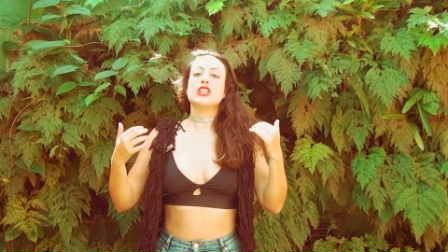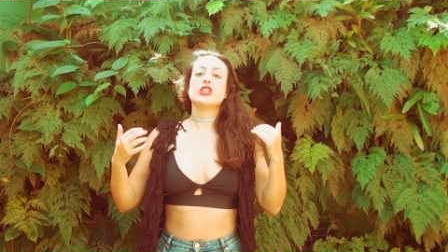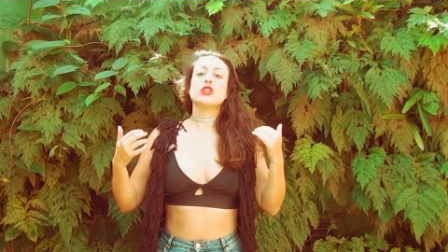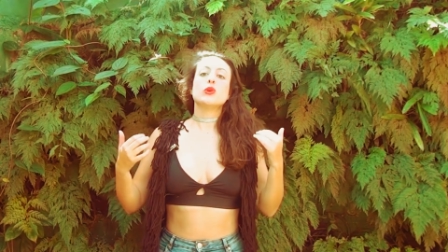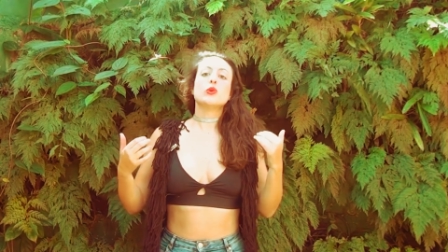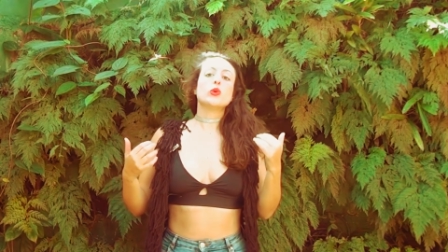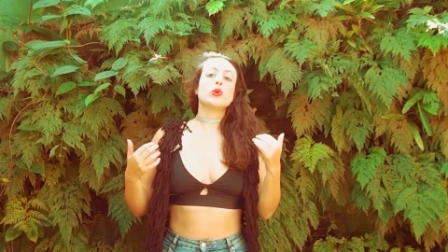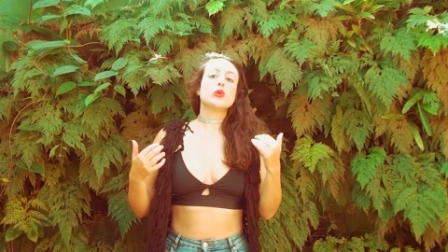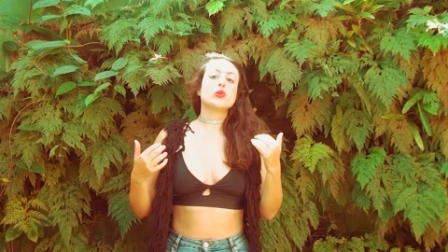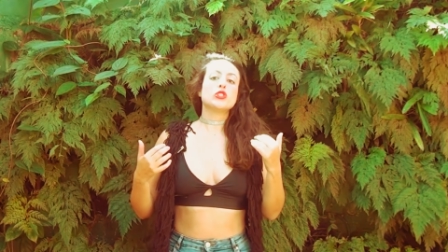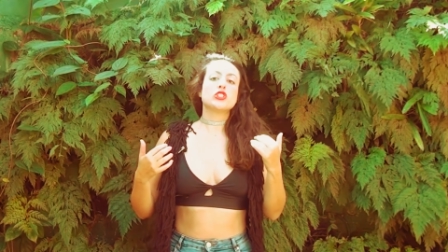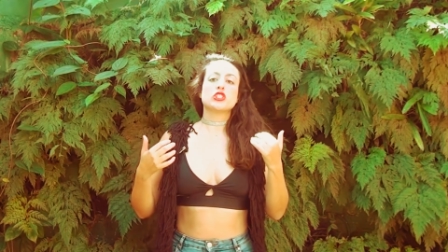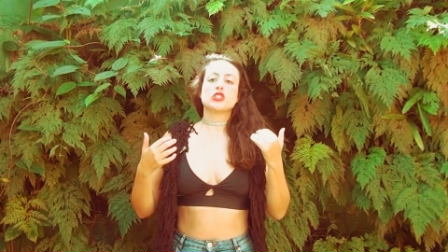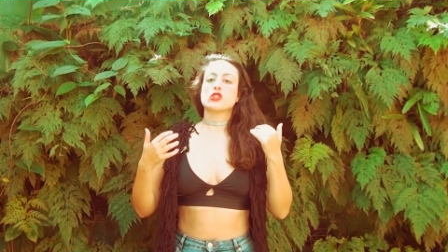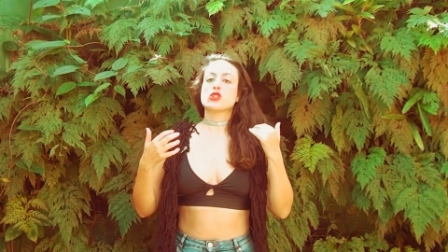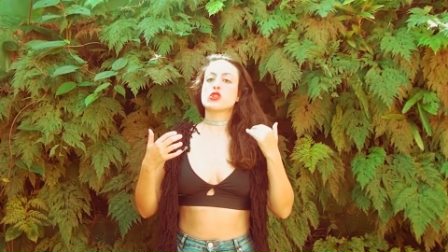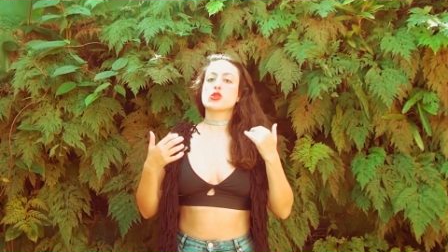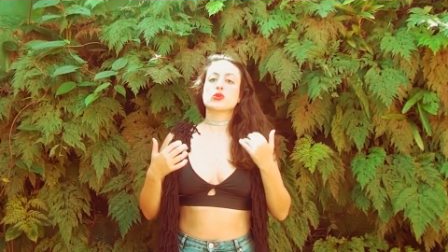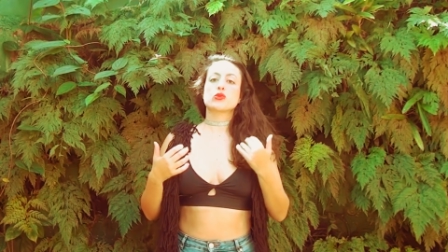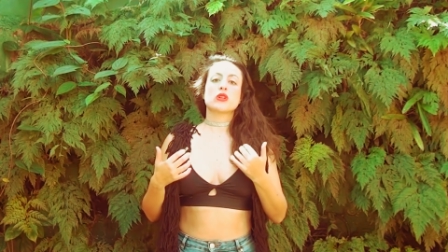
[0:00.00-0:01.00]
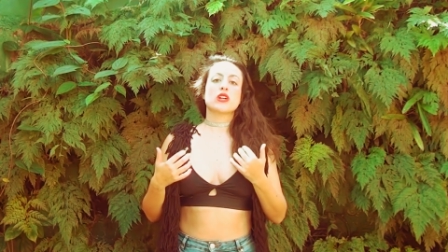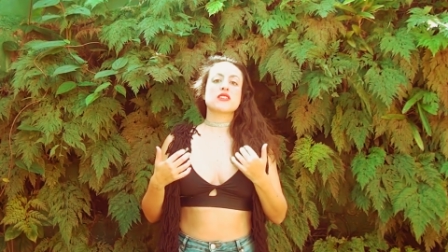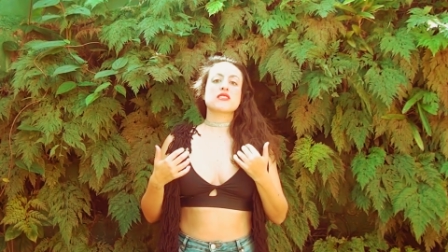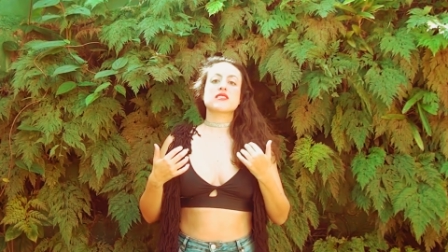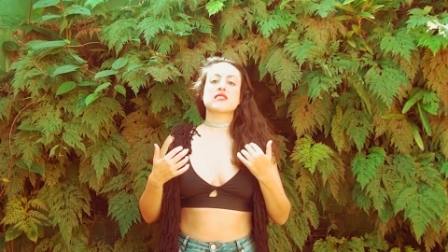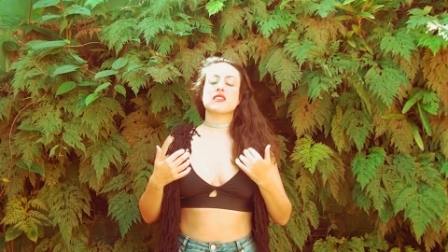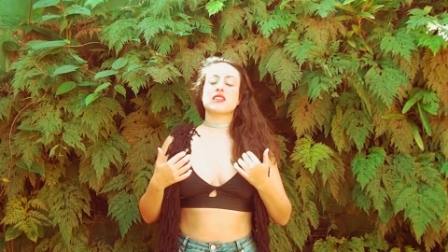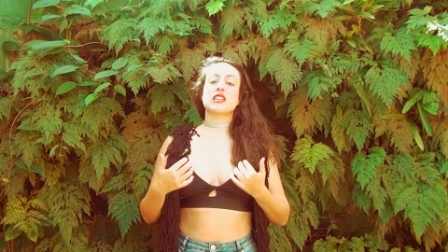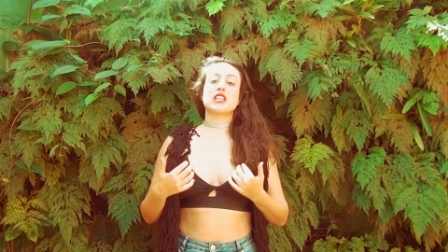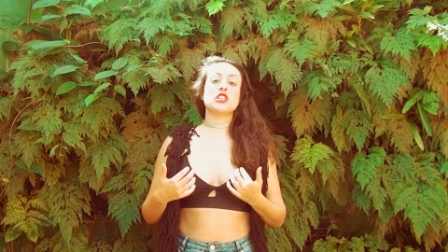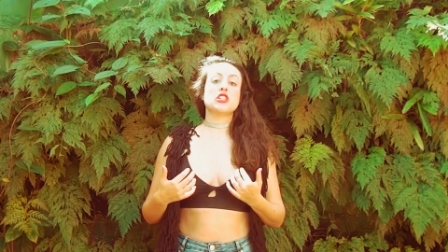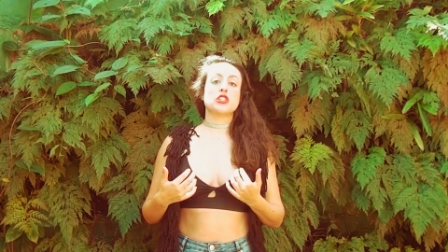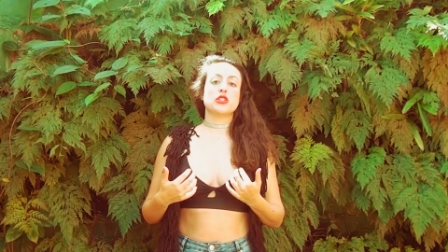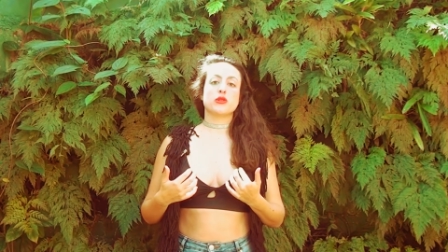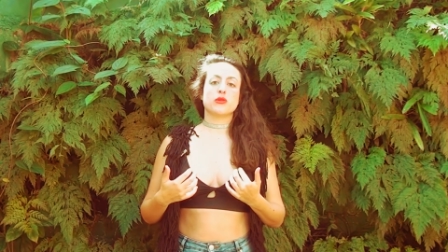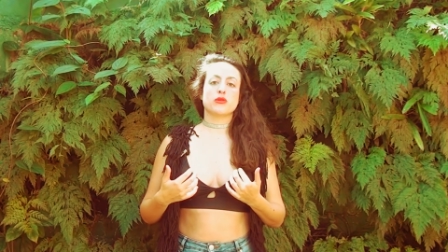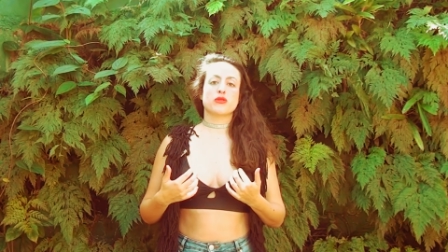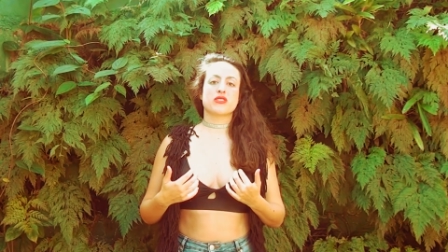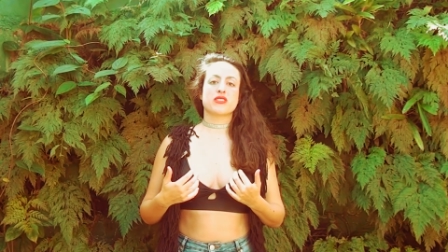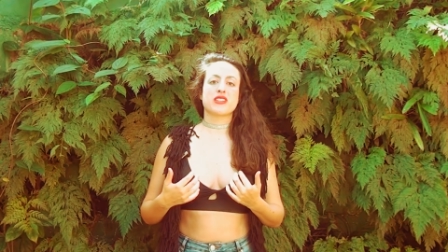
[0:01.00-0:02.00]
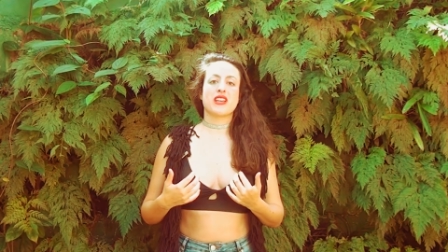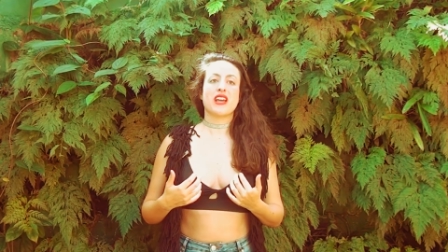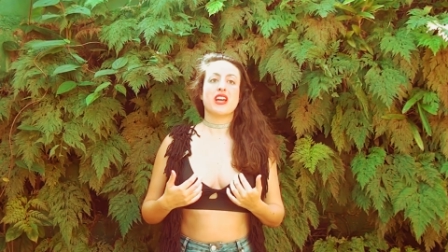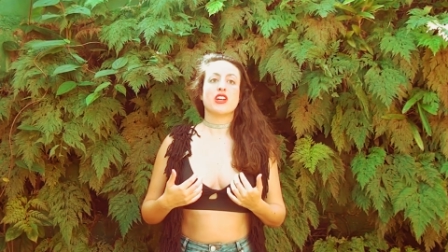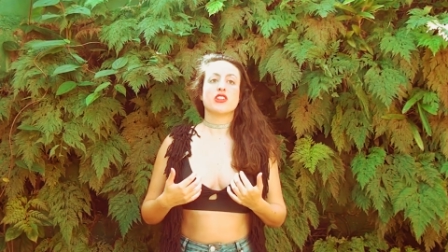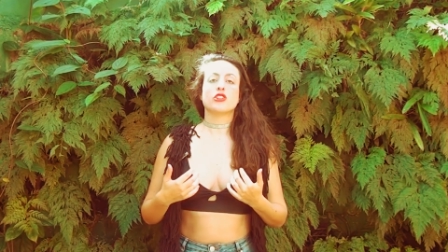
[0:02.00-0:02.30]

huge trust issues.